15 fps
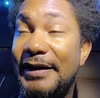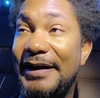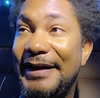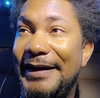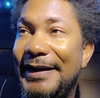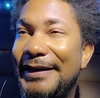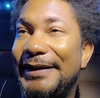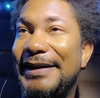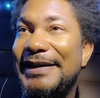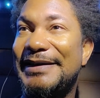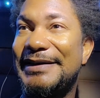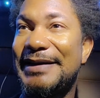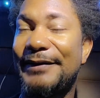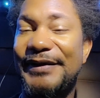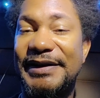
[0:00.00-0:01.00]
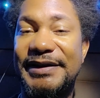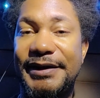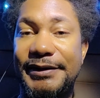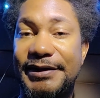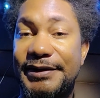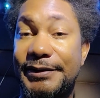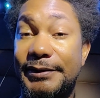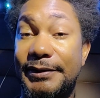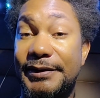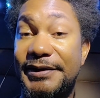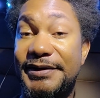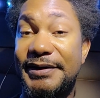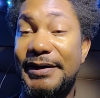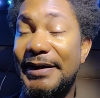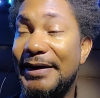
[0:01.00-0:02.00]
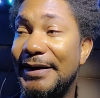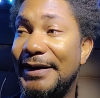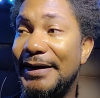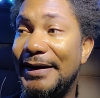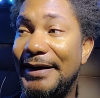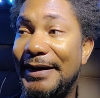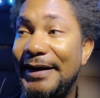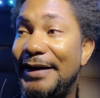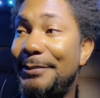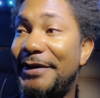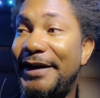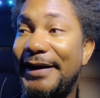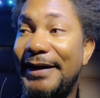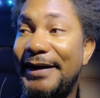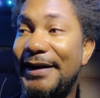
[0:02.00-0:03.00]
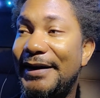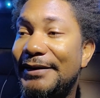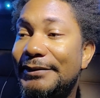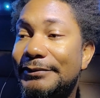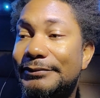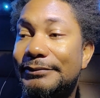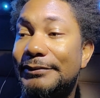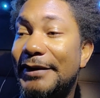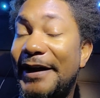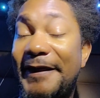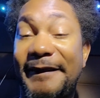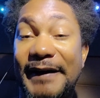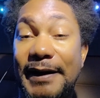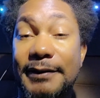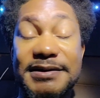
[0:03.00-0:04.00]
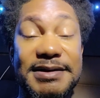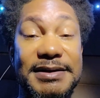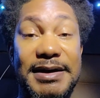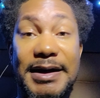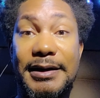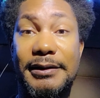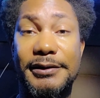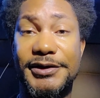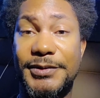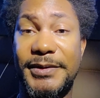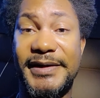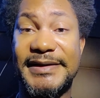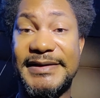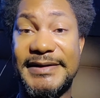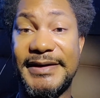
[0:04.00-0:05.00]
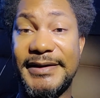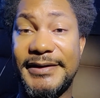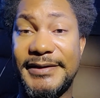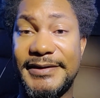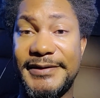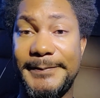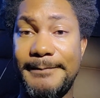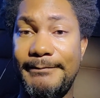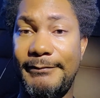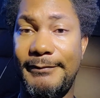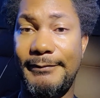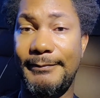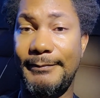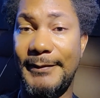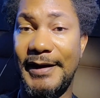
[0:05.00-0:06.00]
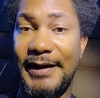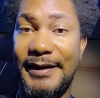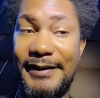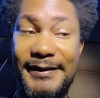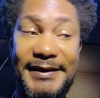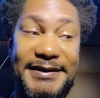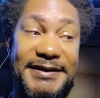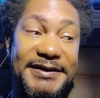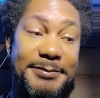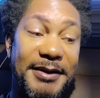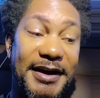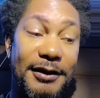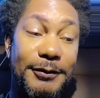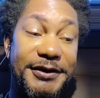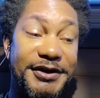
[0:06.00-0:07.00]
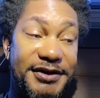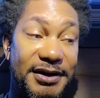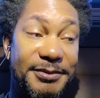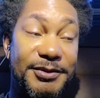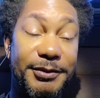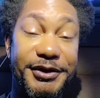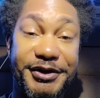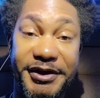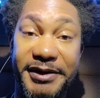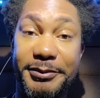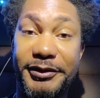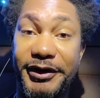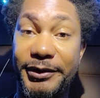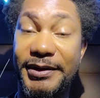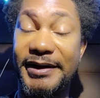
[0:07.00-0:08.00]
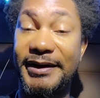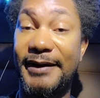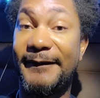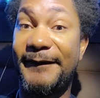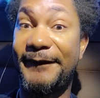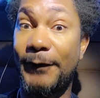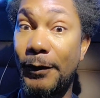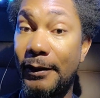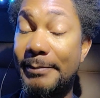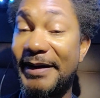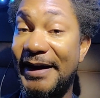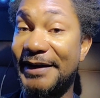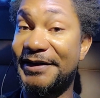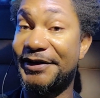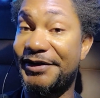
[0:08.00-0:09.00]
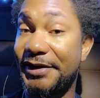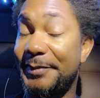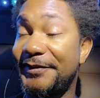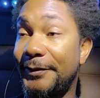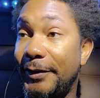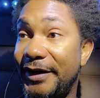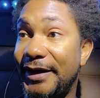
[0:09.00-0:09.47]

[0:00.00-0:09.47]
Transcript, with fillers: he had like 17 stores. He might have had a thousand dollars worth of sales. And this is back when chips were cheaper. You can get four bags of chips for a